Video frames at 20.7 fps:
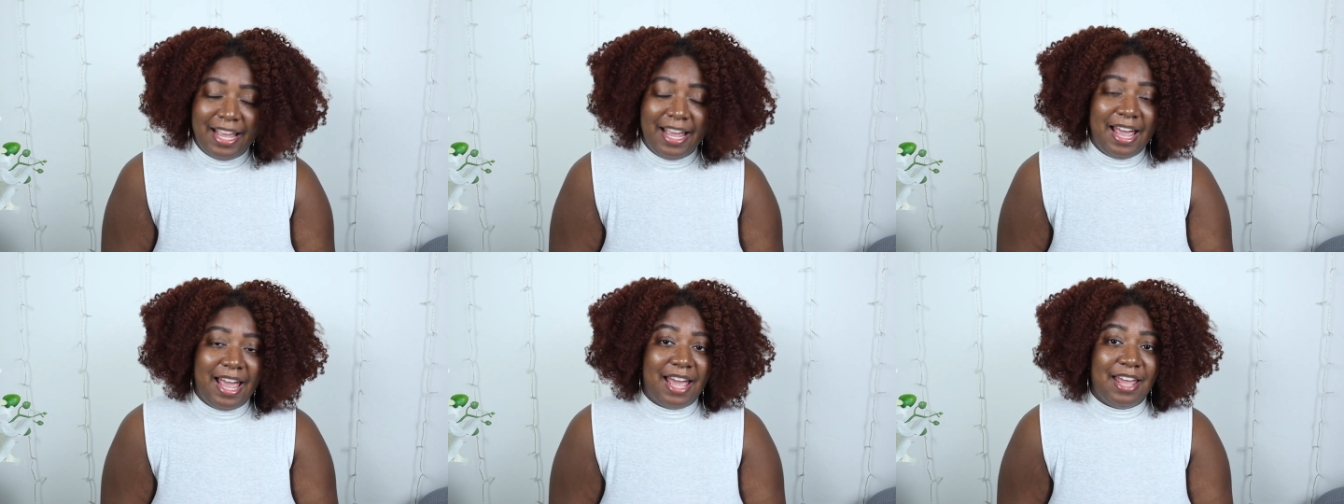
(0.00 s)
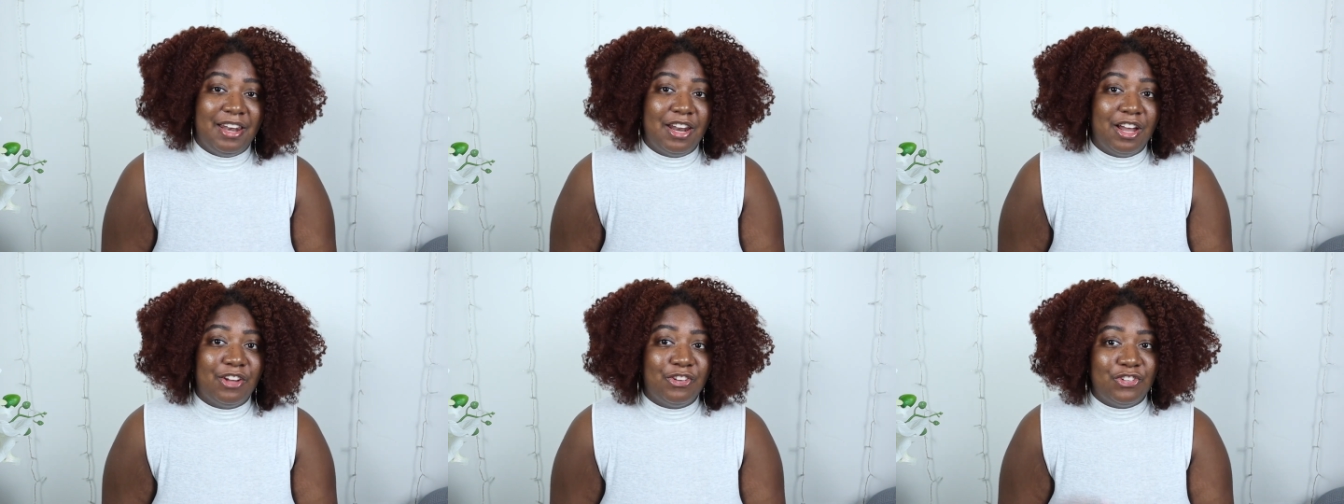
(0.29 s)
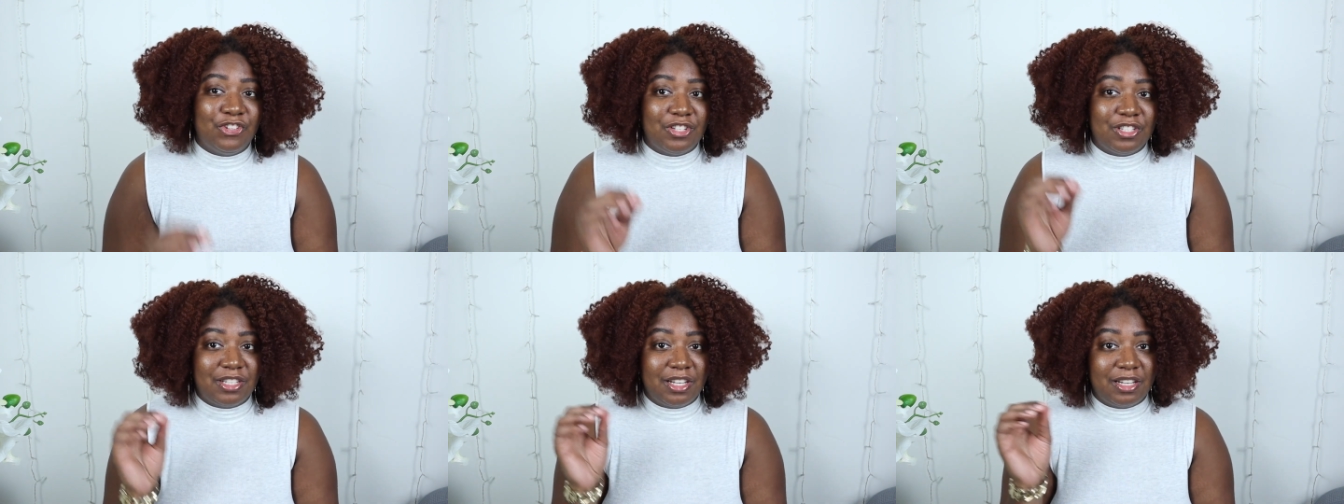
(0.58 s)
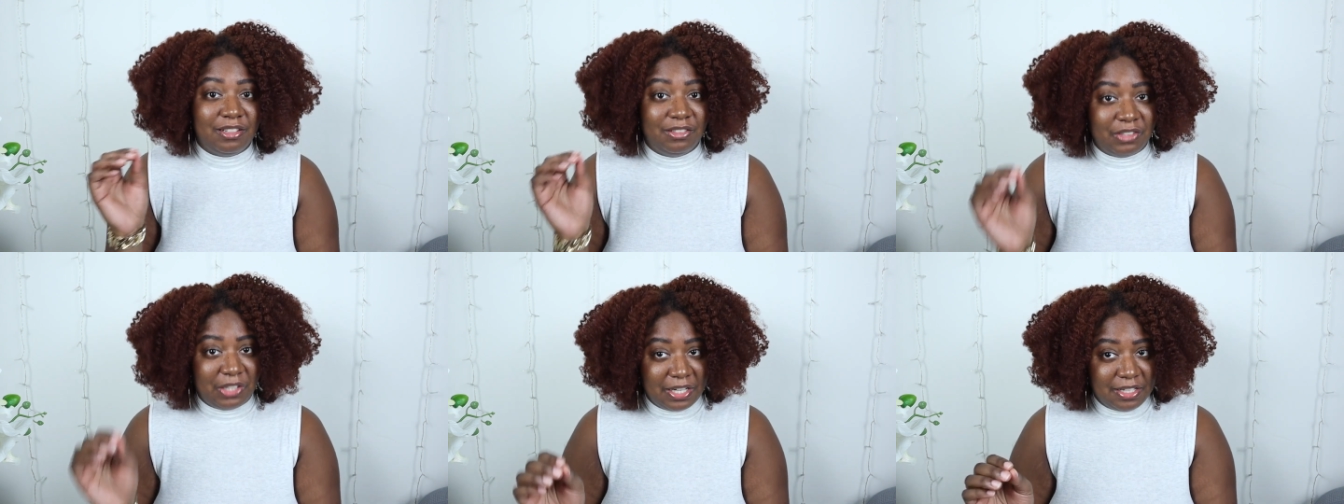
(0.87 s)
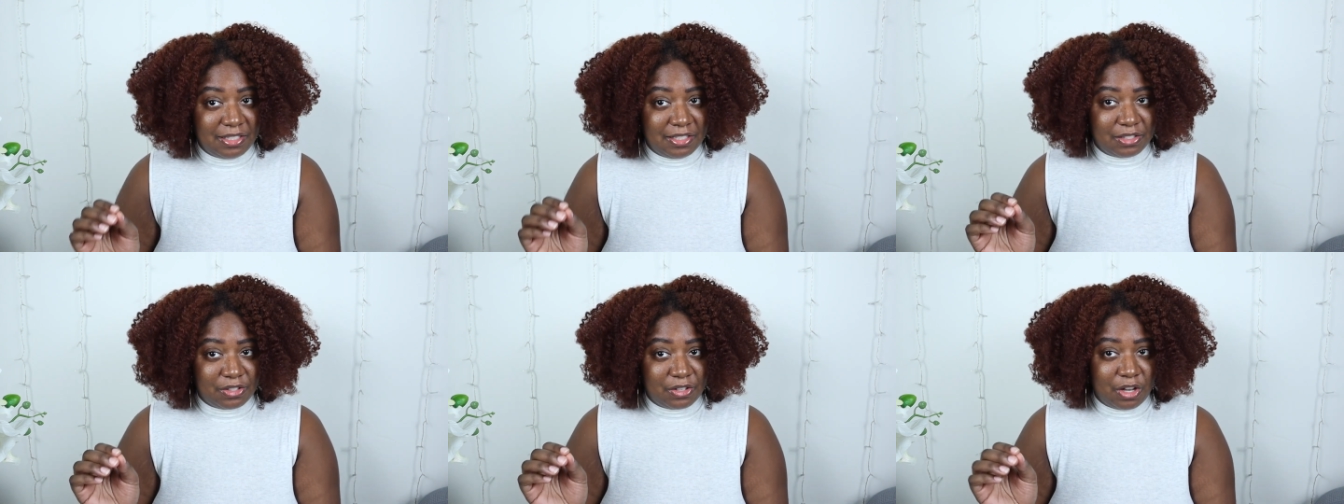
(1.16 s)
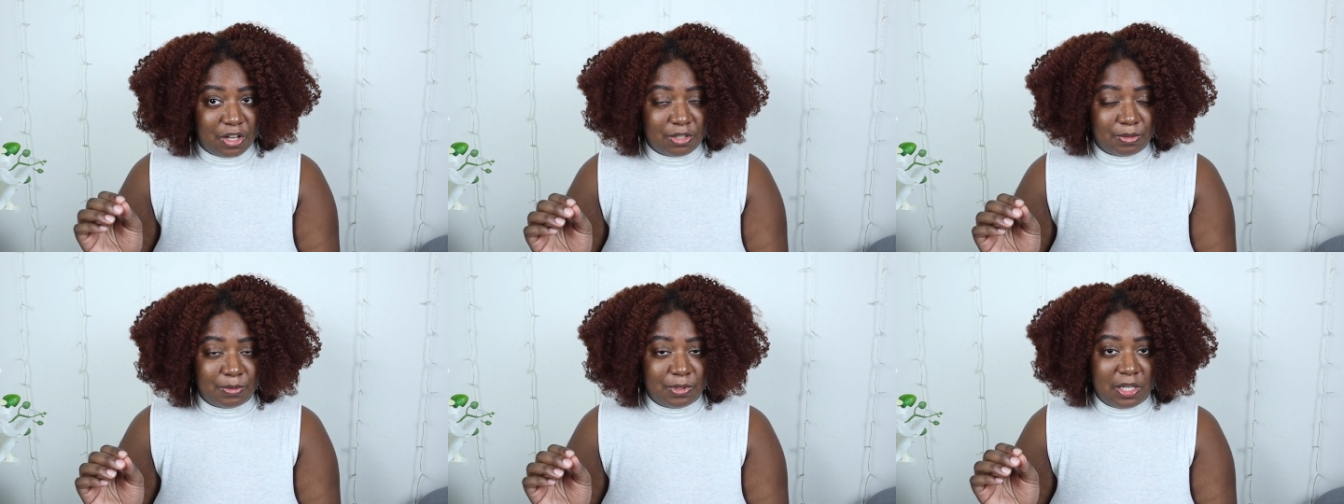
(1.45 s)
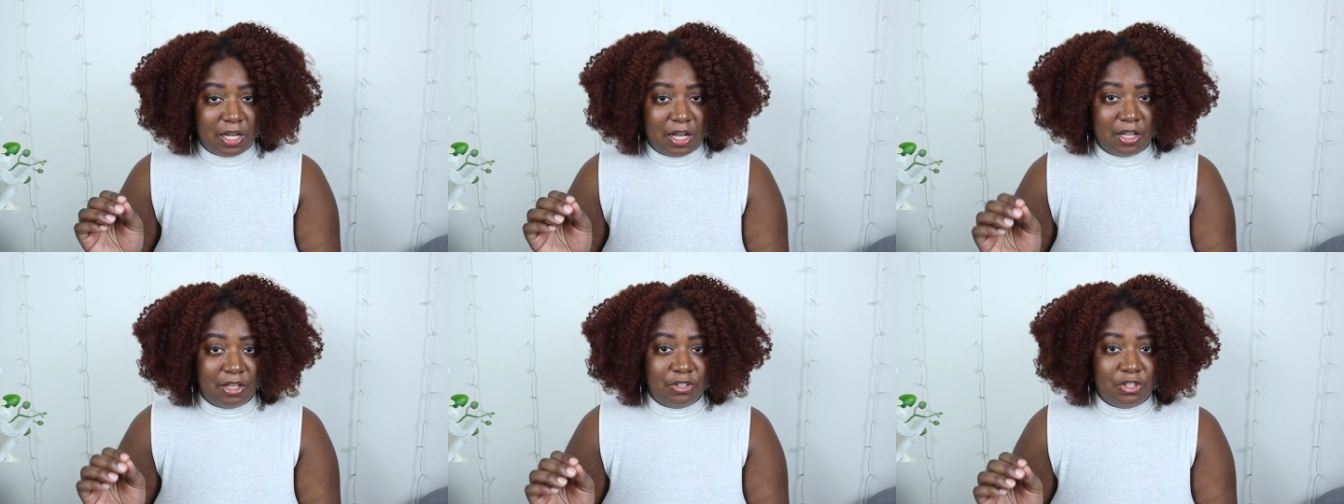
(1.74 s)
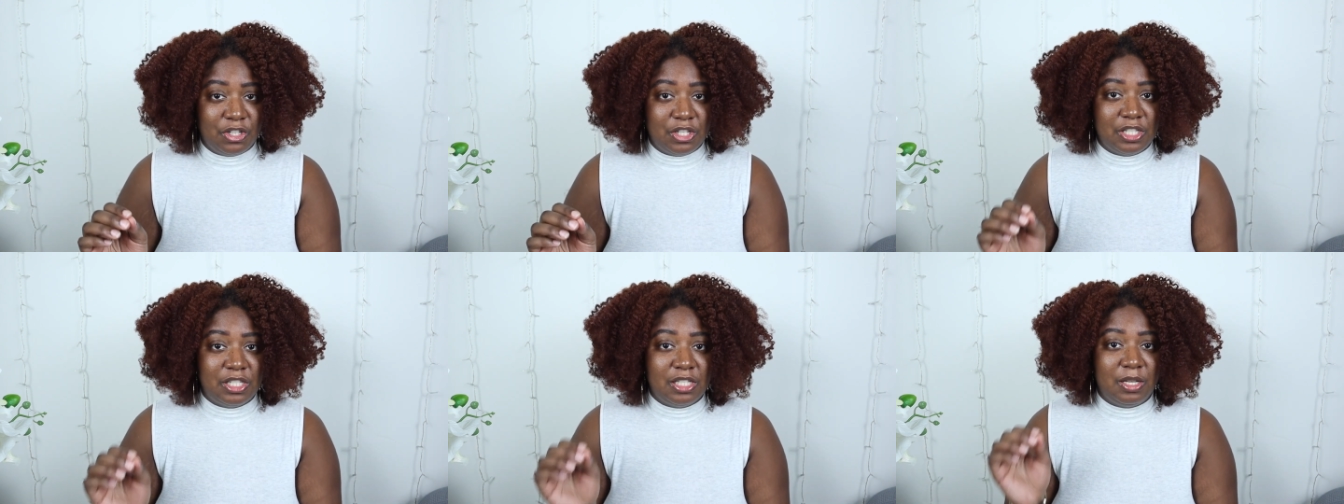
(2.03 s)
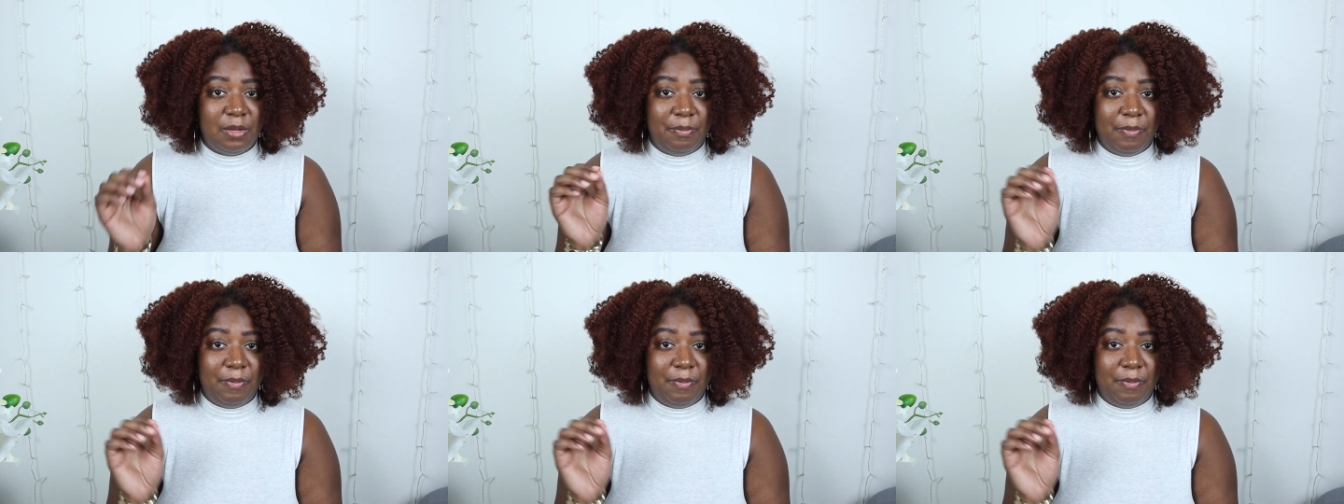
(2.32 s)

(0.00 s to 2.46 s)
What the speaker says: and not just like licensed cosmetologists,